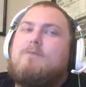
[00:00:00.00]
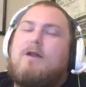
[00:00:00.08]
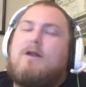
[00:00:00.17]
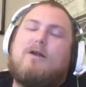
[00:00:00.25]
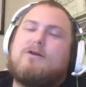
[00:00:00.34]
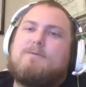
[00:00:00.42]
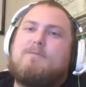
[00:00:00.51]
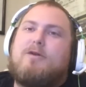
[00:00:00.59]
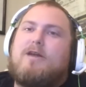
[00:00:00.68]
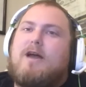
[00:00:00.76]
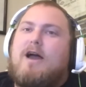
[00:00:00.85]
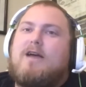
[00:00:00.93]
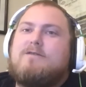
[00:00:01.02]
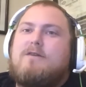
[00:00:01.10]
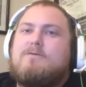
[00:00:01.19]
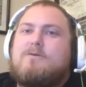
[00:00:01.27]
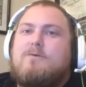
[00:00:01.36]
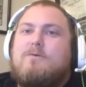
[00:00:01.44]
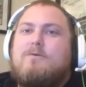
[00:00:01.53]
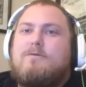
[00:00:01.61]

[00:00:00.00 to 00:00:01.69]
But I'd also be pretty high. So that was cool.